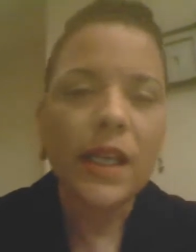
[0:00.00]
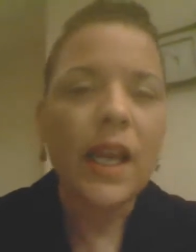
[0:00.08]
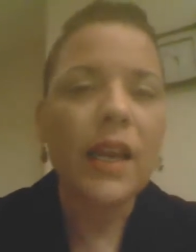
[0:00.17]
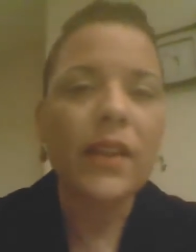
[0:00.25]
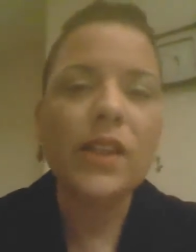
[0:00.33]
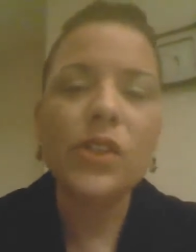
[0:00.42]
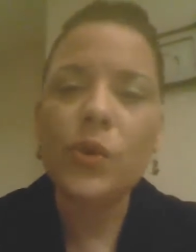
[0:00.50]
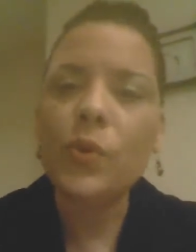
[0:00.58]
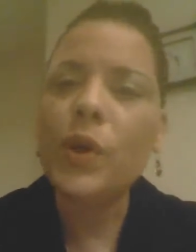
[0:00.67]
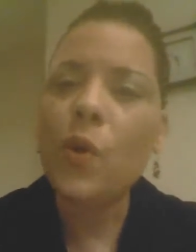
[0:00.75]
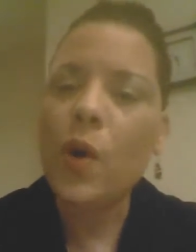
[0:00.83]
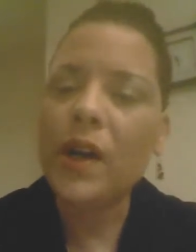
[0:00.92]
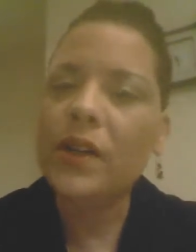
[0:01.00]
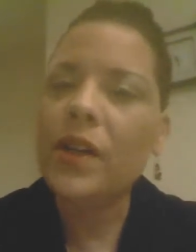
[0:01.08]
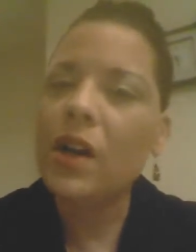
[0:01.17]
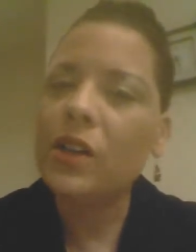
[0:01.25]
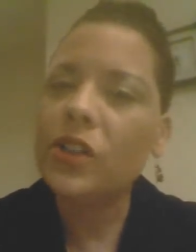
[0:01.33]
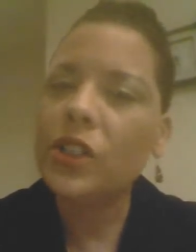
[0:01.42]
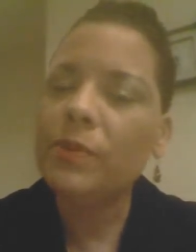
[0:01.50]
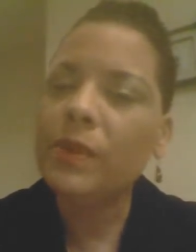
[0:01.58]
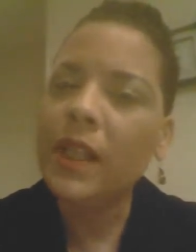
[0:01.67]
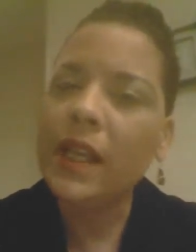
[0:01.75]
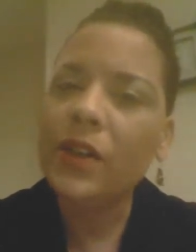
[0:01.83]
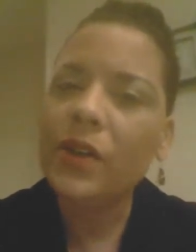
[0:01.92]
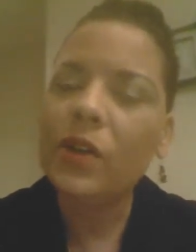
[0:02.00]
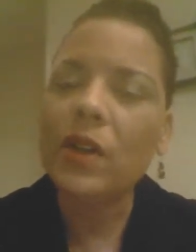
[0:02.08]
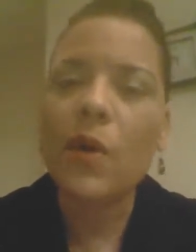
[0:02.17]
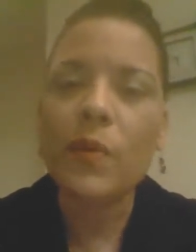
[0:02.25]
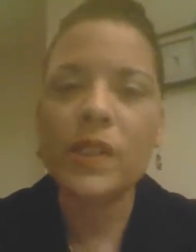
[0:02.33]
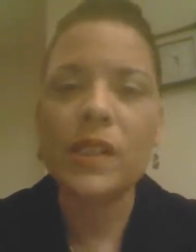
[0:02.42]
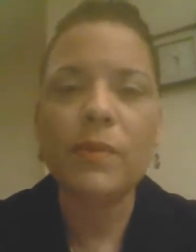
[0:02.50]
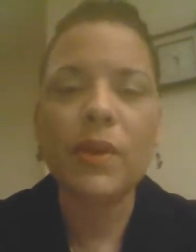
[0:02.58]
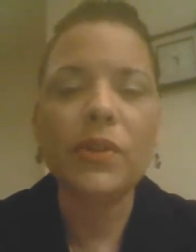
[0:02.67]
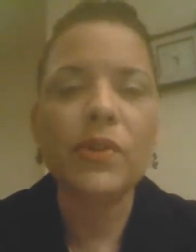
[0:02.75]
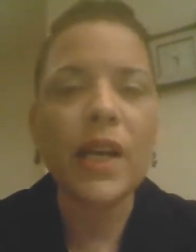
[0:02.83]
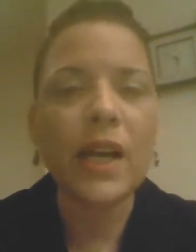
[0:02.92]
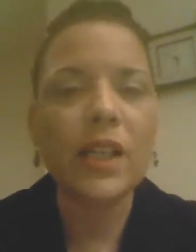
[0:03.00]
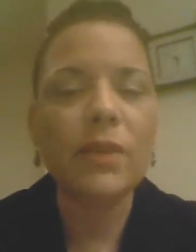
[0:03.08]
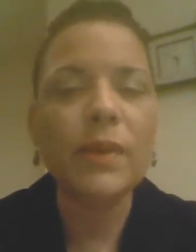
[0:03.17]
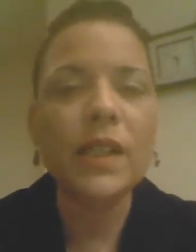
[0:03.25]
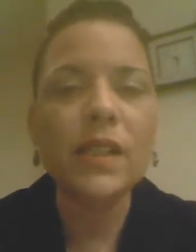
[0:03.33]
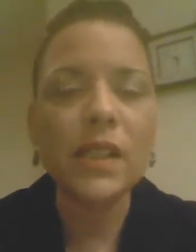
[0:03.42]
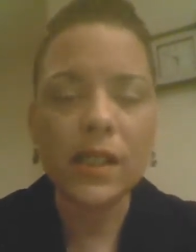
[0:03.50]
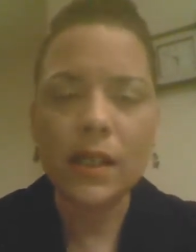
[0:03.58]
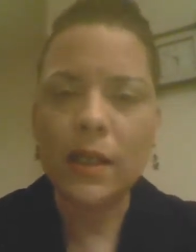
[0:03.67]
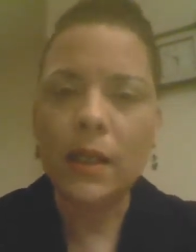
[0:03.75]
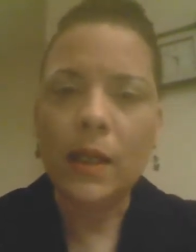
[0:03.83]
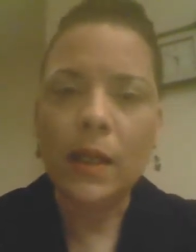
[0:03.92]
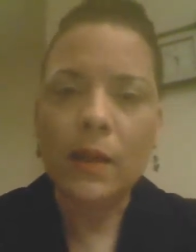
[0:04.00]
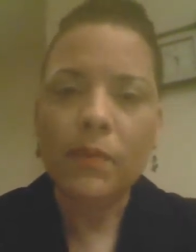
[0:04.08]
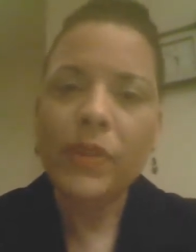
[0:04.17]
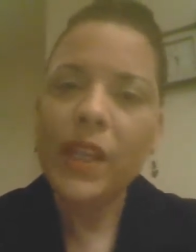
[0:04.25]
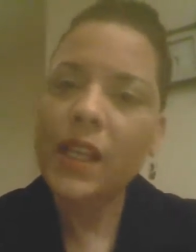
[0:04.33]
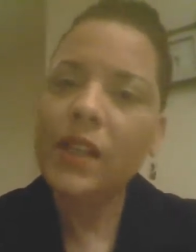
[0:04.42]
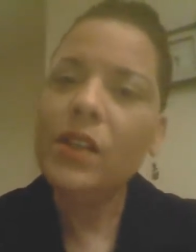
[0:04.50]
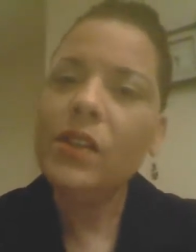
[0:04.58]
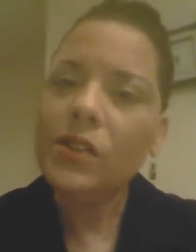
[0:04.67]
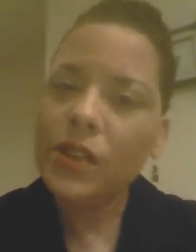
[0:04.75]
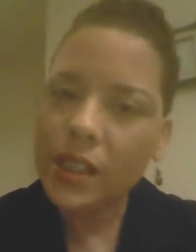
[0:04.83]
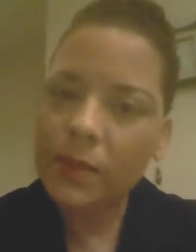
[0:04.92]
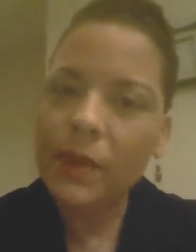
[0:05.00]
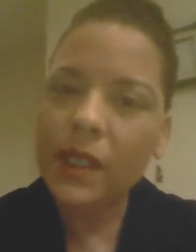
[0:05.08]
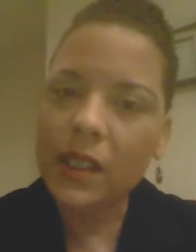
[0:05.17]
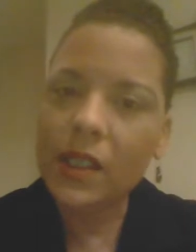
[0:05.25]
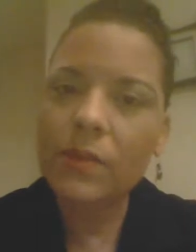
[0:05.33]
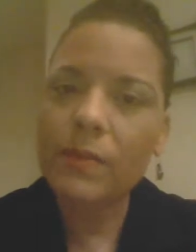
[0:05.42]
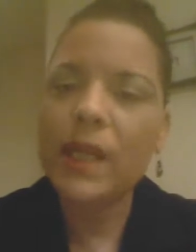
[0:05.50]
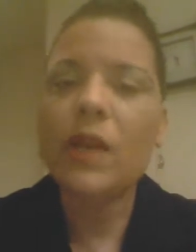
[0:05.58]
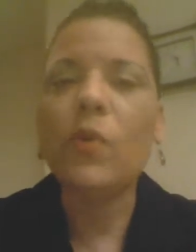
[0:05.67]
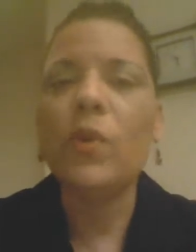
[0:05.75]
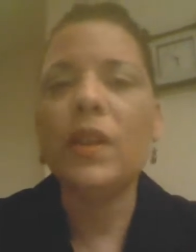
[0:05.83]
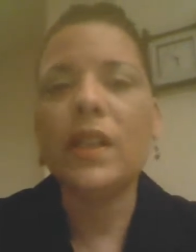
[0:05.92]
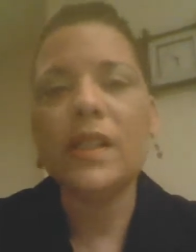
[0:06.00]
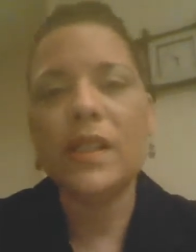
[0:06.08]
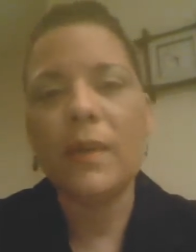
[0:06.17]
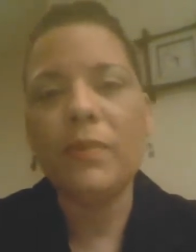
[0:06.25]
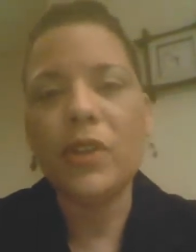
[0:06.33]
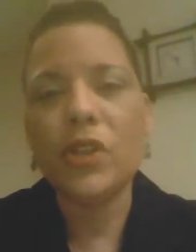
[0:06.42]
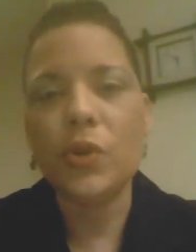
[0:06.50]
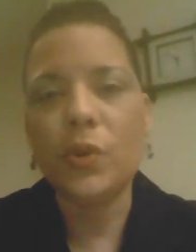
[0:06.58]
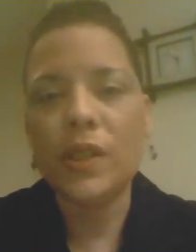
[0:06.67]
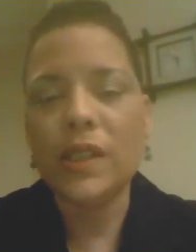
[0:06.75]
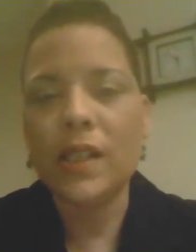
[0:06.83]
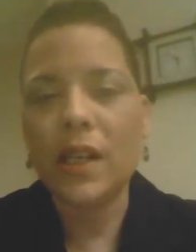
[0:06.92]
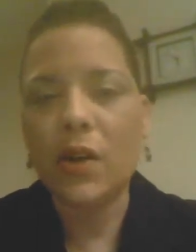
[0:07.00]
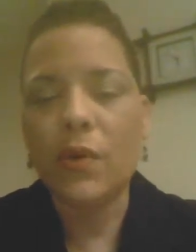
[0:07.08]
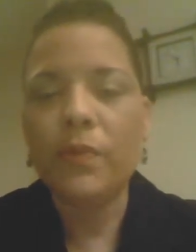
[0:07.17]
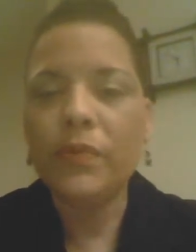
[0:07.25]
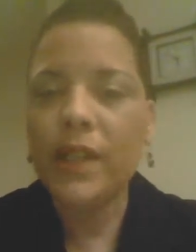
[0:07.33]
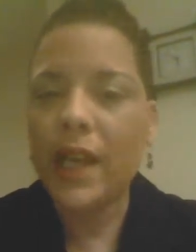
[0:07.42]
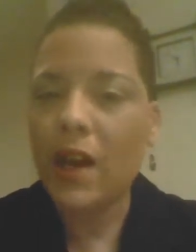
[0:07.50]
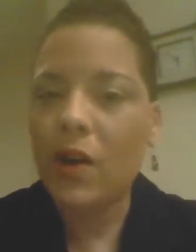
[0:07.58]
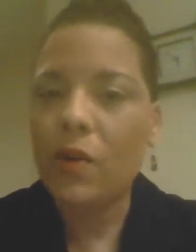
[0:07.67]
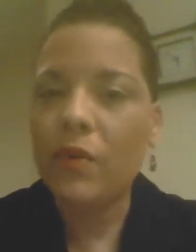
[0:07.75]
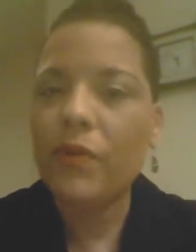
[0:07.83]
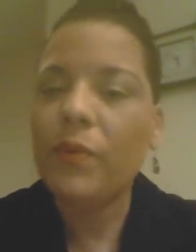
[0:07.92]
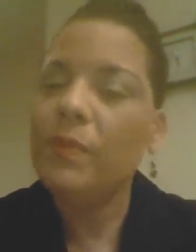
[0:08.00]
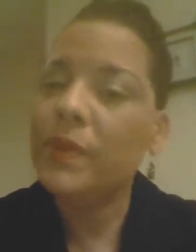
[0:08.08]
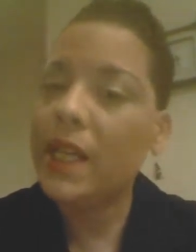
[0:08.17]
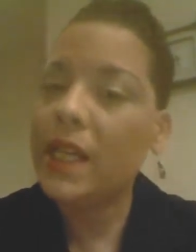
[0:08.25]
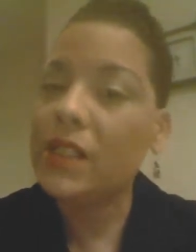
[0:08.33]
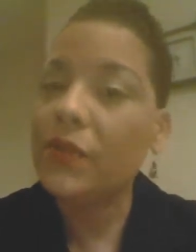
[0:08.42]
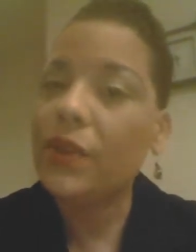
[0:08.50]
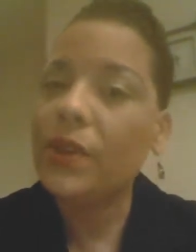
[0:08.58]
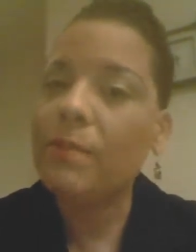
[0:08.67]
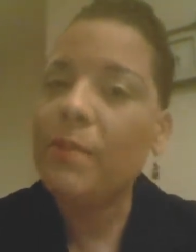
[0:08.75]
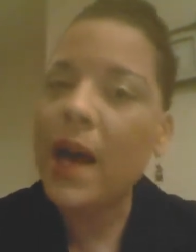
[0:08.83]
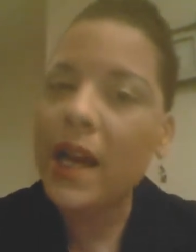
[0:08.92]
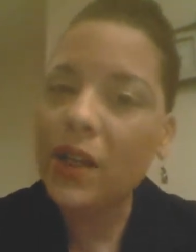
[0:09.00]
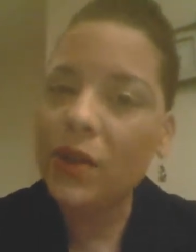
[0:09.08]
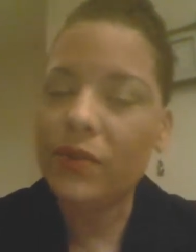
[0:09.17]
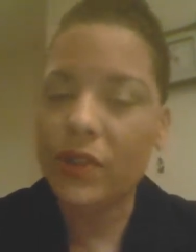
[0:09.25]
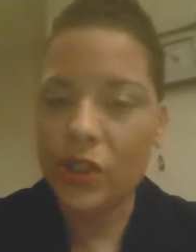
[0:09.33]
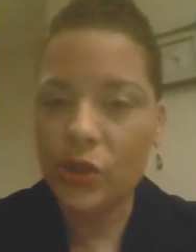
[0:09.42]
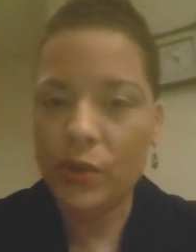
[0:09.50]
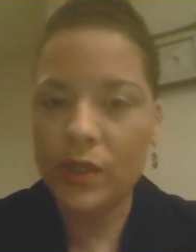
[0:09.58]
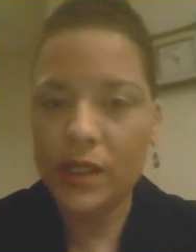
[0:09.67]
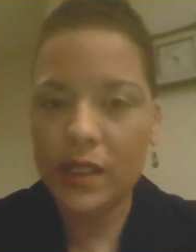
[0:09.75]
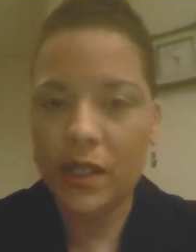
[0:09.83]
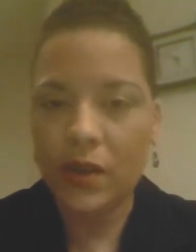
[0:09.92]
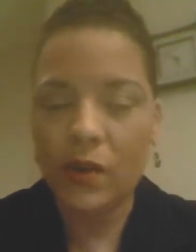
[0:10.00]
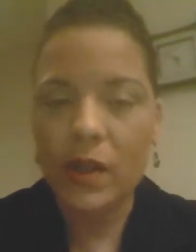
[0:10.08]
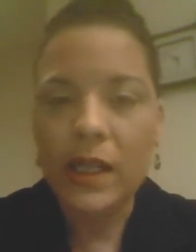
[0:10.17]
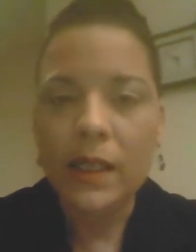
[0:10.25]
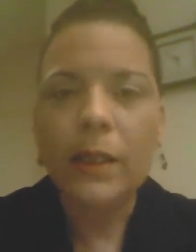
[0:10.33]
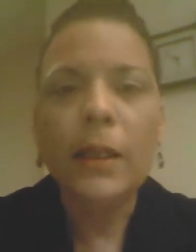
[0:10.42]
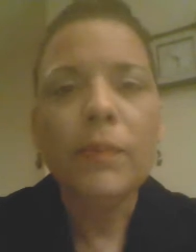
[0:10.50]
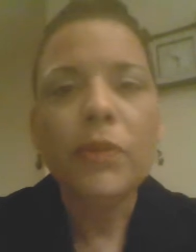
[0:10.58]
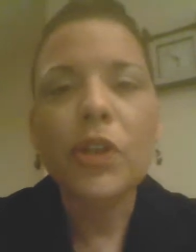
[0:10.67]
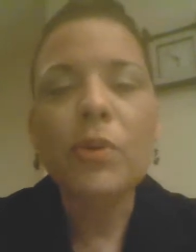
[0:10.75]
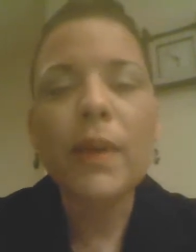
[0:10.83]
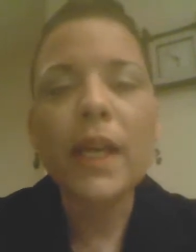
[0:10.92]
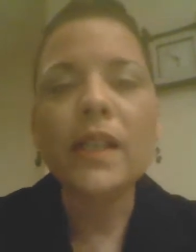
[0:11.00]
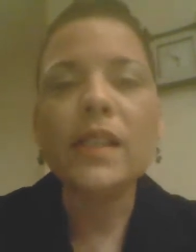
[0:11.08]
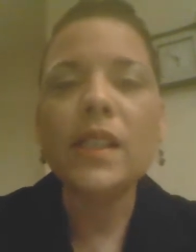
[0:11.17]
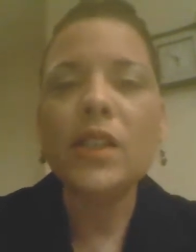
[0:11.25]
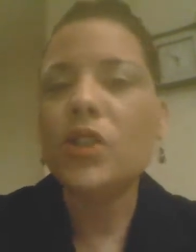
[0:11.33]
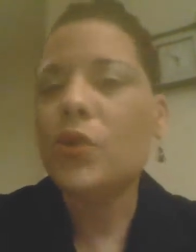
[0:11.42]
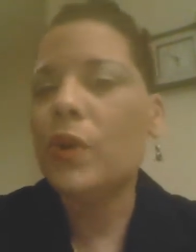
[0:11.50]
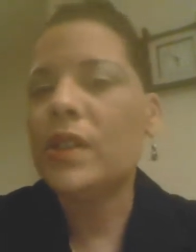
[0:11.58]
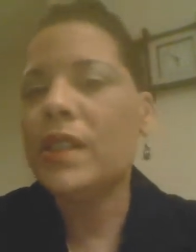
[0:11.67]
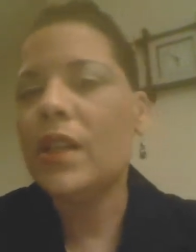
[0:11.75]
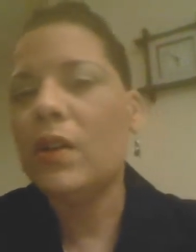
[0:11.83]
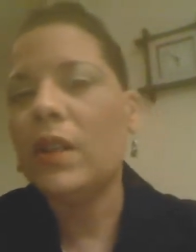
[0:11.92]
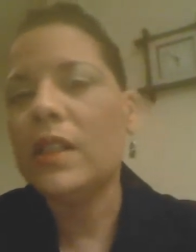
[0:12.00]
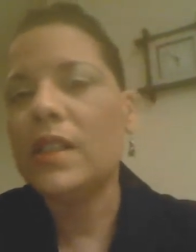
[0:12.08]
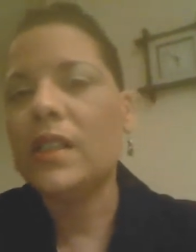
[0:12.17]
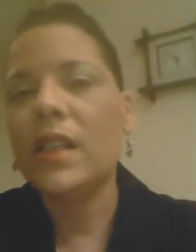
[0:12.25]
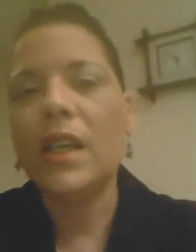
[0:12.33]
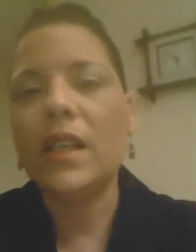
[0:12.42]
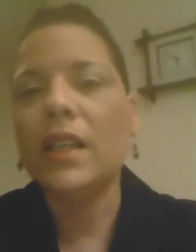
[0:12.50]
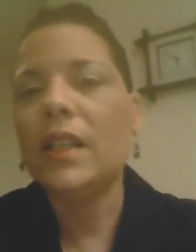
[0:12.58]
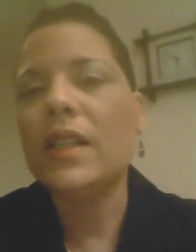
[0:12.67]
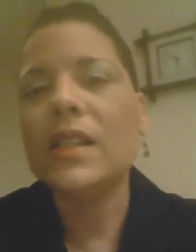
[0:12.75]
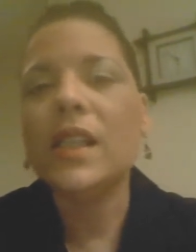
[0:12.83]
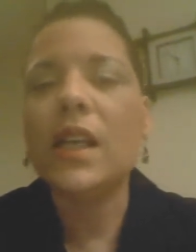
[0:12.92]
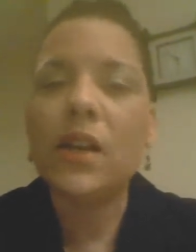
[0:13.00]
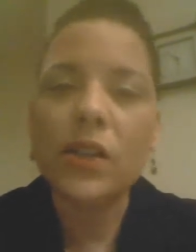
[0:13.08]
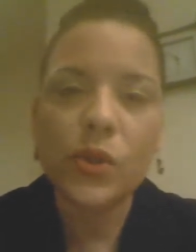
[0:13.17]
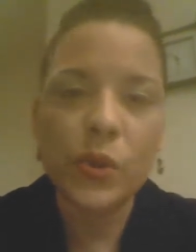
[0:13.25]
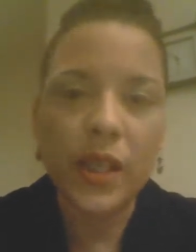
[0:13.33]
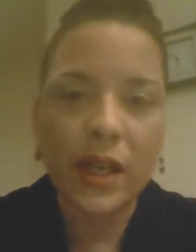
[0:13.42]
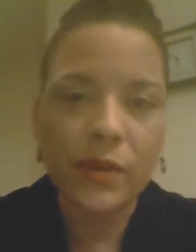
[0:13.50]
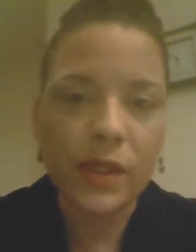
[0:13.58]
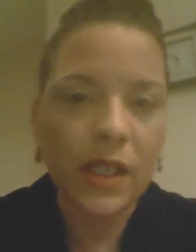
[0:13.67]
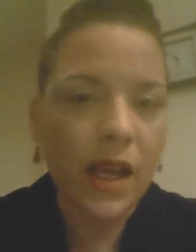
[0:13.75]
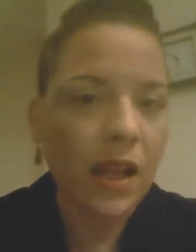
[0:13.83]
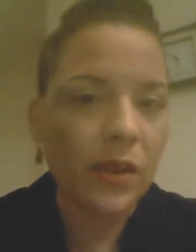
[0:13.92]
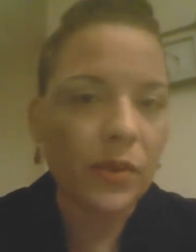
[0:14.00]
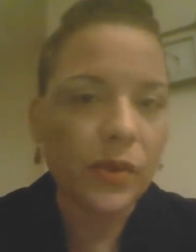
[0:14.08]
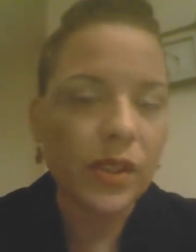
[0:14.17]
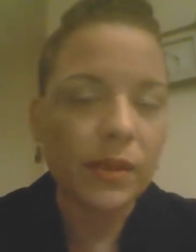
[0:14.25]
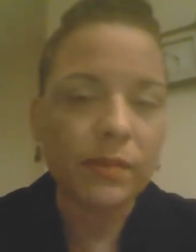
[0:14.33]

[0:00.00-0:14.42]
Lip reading: and they do require a hardship letter along with some other documents, then typically the bank will accept the short sale. Now, as for the buyer of the short sale, you may see a short sale listed, let's say $100,000.